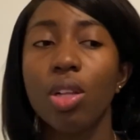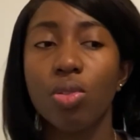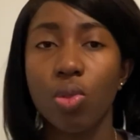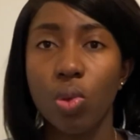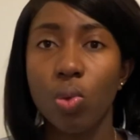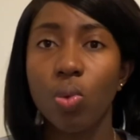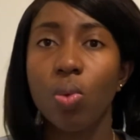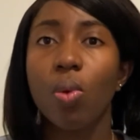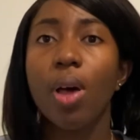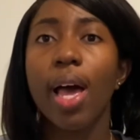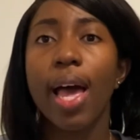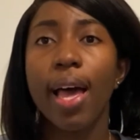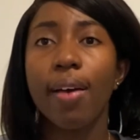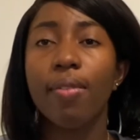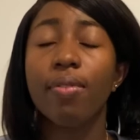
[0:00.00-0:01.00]
to
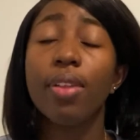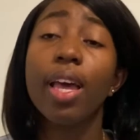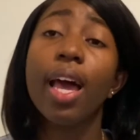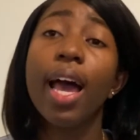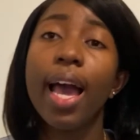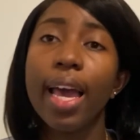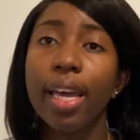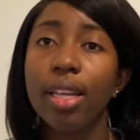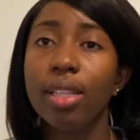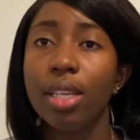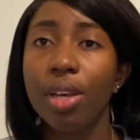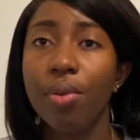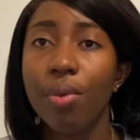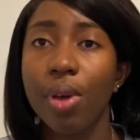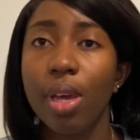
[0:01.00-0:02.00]
have a high
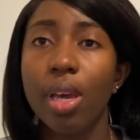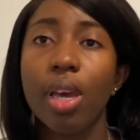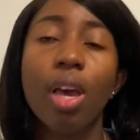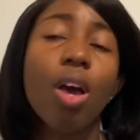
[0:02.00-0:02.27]
degree,